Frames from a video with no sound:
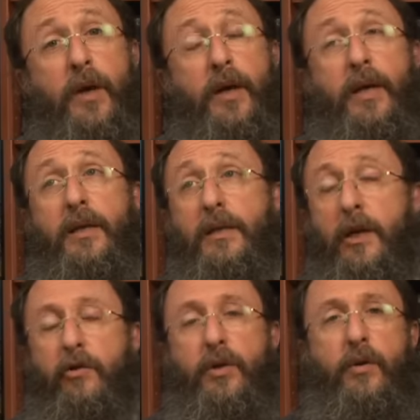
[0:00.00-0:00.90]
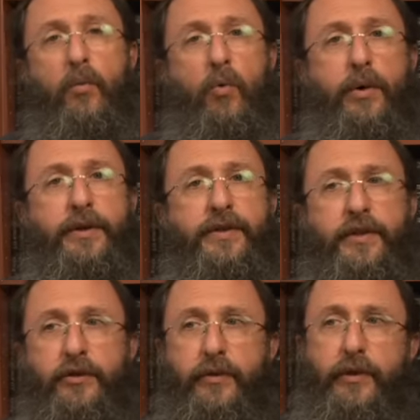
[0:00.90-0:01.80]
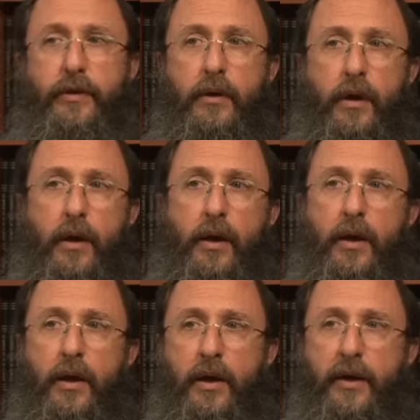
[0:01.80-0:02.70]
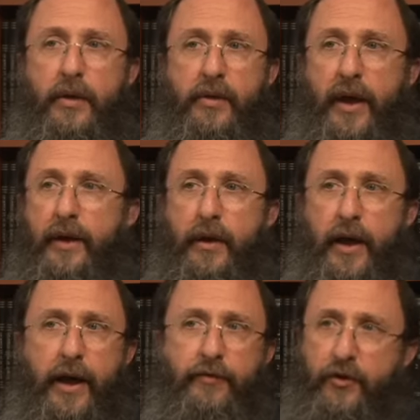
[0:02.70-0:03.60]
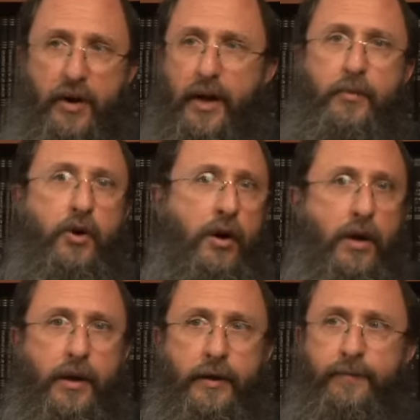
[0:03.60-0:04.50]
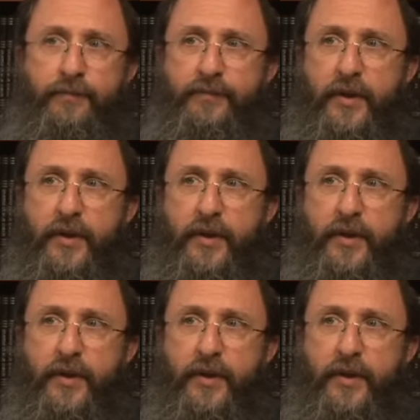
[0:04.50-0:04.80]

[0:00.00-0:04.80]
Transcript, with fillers: He literally warns Israel that after I'm gone,